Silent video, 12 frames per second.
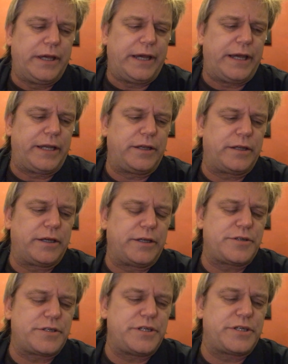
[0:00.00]
And
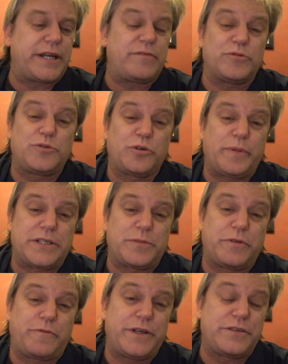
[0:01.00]
just in general, talk about
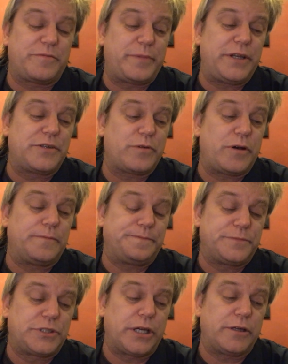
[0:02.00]
some of the friends I've made as well.
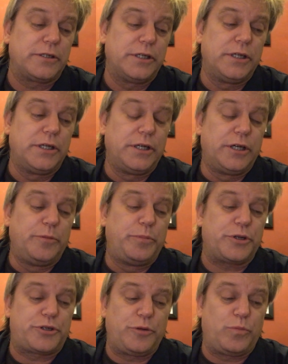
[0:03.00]
So
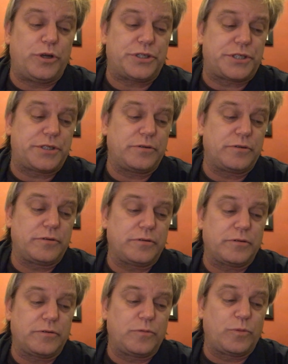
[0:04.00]
BookTube
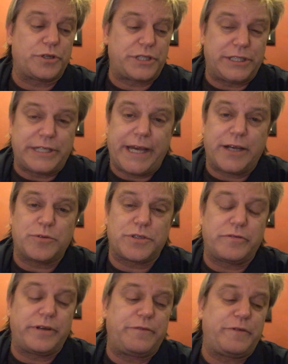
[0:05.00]
watching tag was
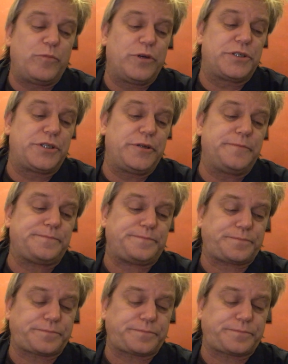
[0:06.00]
a really fun one to do.